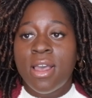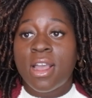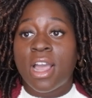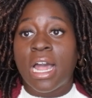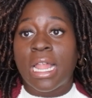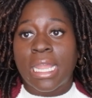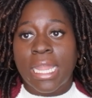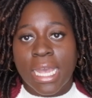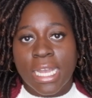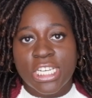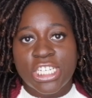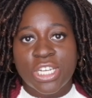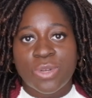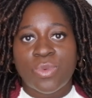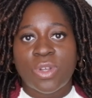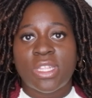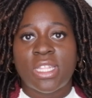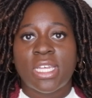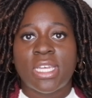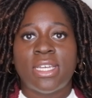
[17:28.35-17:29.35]
collection
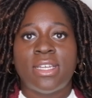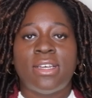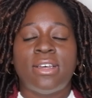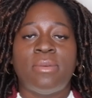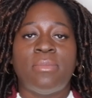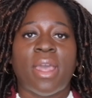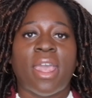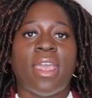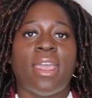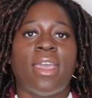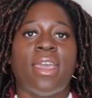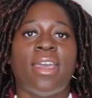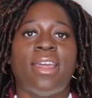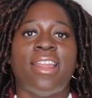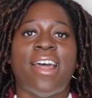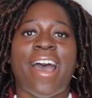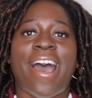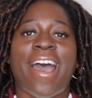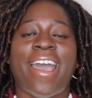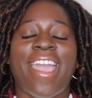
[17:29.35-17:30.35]
with them
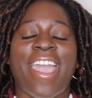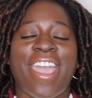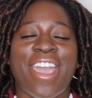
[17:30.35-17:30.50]
and I